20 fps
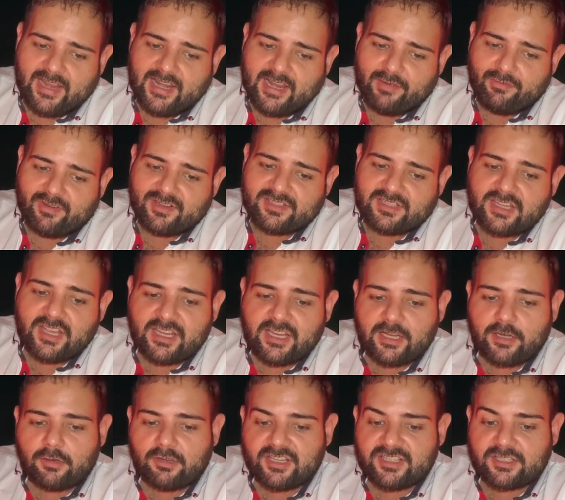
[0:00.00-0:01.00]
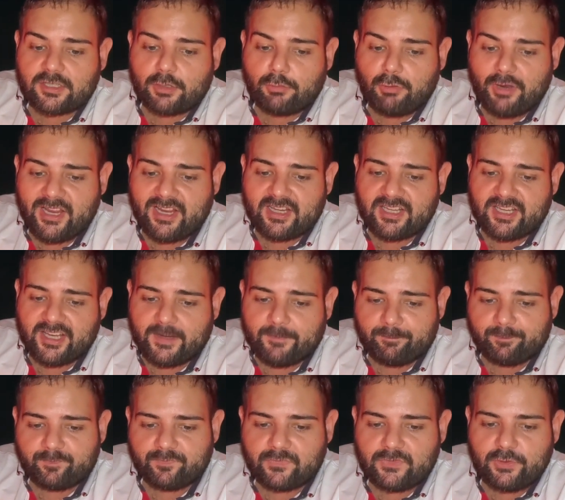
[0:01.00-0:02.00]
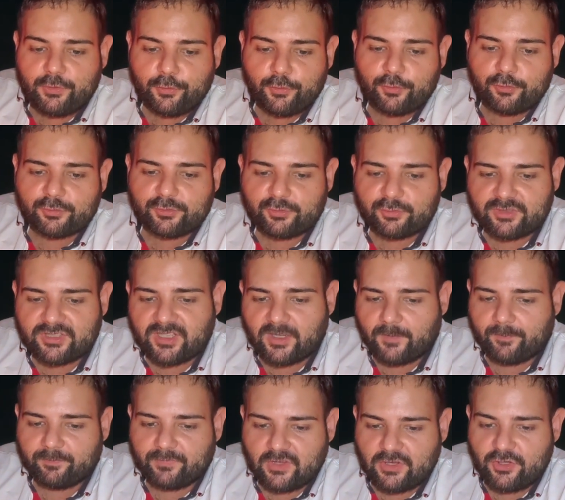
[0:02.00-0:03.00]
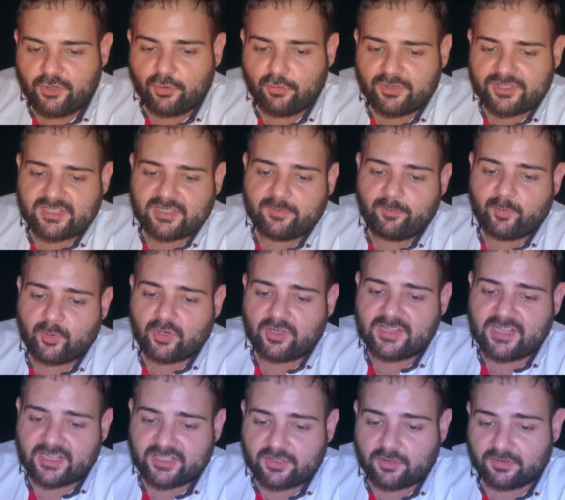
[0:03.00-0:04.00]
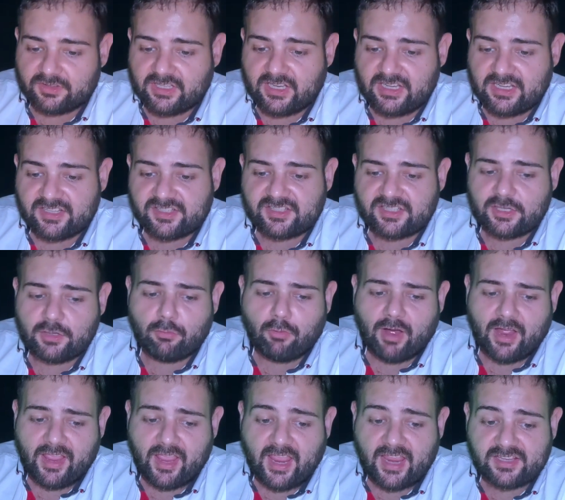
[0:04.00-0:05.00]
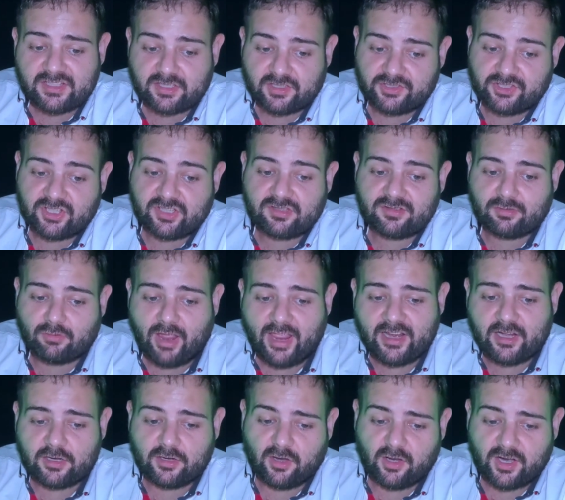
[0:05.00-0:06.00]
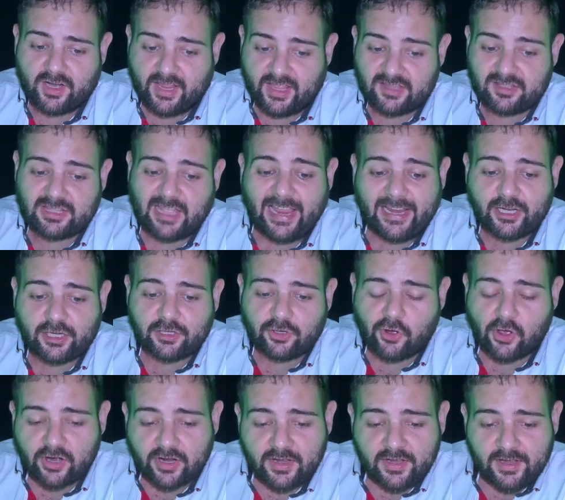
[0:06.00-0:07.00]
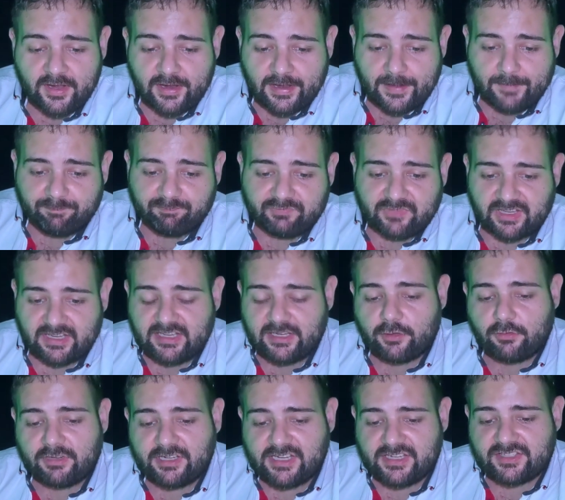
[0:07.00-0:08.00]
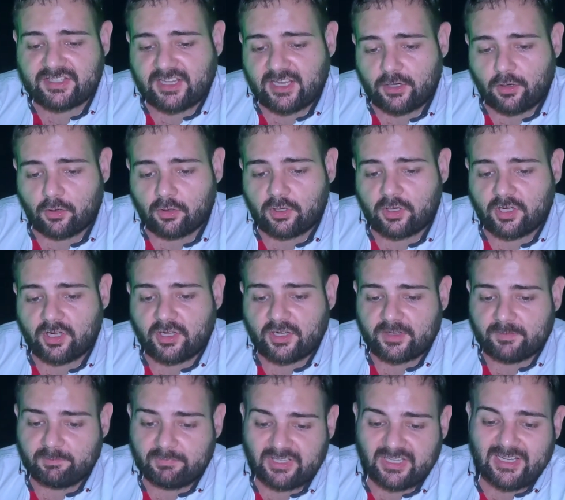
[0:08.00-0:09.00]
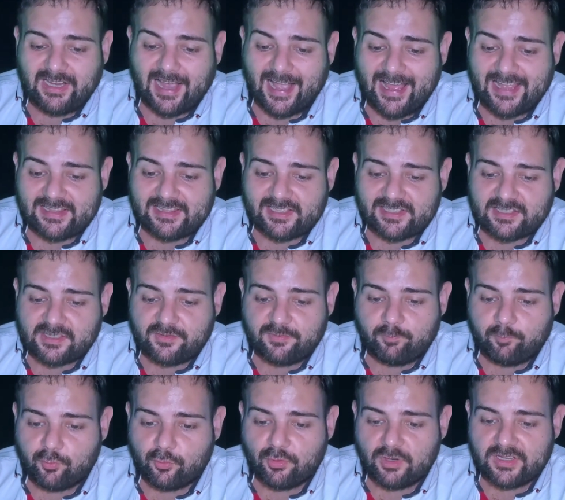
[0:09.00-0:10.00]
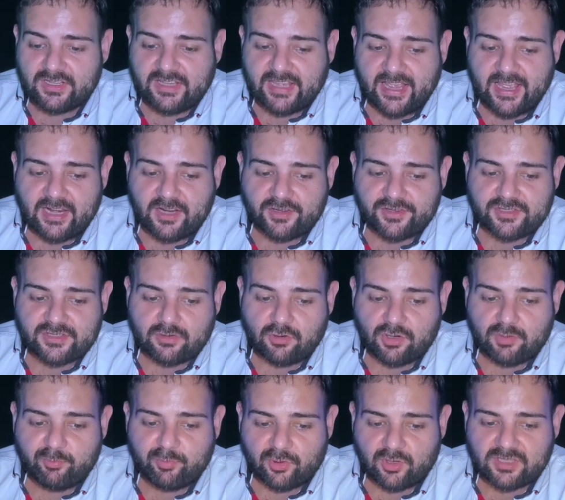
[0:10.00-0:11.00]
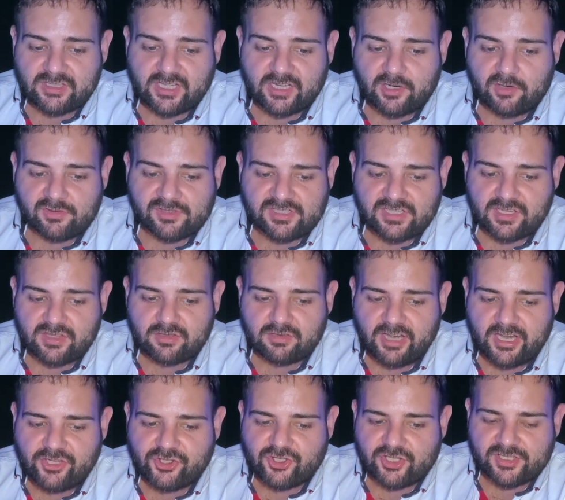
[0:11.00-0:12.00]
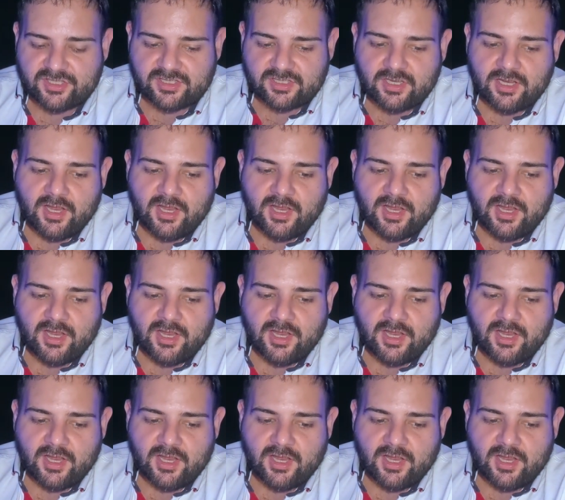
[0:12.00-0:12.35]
levels can increase quickly due to the use of products containing CYA such as trichlor and dichlor. The increase can occur regardless of pool gallons or product concentrations.